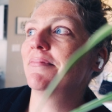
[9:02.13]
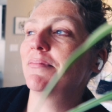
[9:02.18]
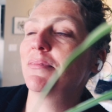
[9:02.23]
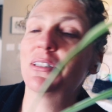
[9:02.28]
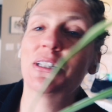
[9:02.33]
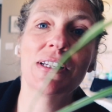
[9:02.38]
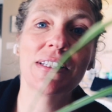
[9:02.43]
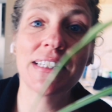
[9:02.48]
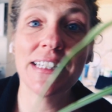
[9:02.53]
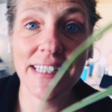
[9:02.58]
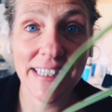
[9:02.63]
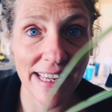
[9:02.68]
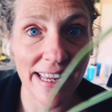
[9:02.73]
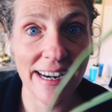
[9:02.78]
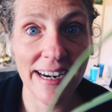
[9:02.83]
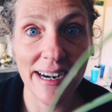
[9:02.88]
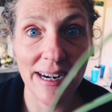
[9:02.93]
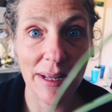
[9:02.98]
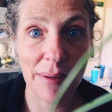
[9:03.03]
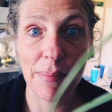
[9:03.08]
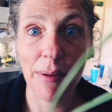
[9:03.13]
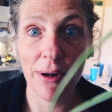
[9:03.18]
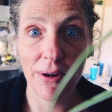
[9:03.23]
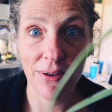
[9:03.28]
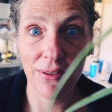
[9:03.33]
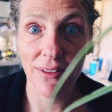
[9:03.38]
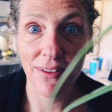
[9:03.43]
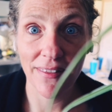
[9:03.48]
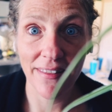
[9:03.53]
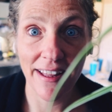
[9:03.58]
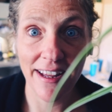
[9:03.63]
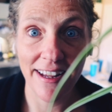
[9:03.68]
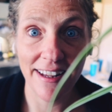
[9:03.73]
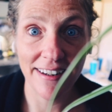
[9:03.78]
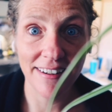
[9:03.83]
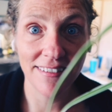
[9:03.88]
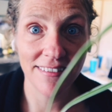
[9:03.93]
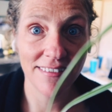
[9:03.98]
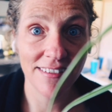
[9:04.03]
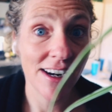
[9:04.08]
does it get any better than that?
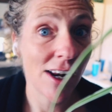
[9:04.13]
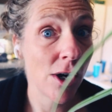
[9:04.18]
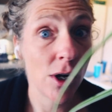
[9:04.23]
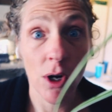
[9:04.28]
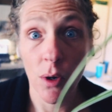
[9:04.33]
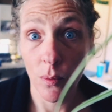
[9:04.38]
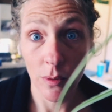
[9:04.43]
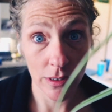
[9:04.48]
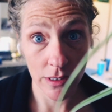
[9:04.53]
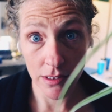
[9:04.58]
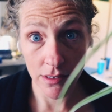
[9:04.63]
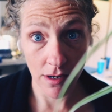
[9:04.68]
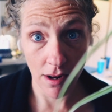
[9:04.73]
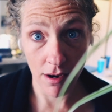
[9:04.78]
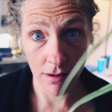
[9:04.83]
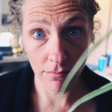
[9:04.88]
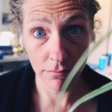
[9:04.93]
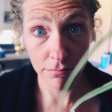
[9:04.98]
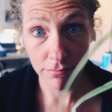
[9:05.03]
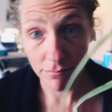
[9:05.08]
No, it does not.